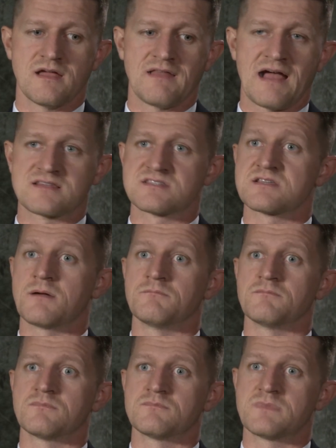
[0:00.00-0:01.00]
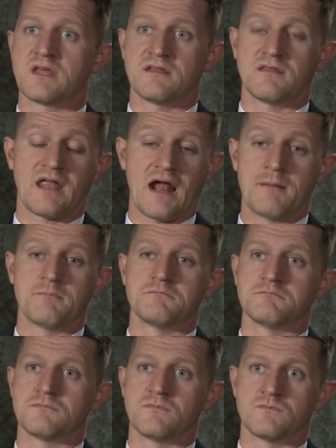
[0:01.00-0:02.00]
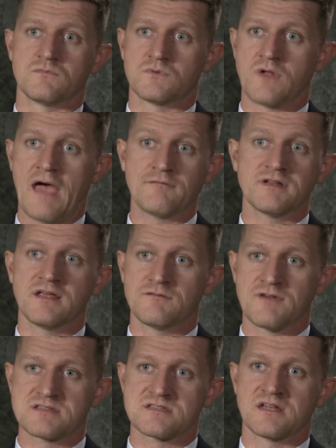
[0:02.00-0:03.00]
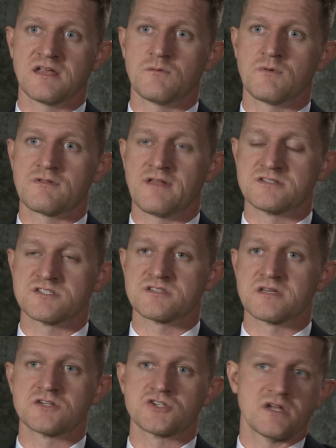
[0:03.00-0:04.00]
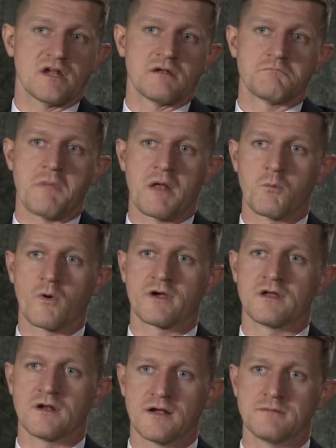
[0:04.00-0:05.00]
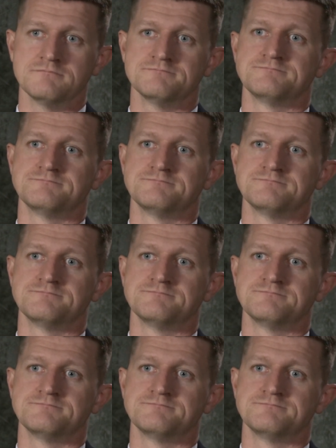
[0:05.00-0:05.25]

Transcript: And that's something that I'm heavily invested in with legislation and working on.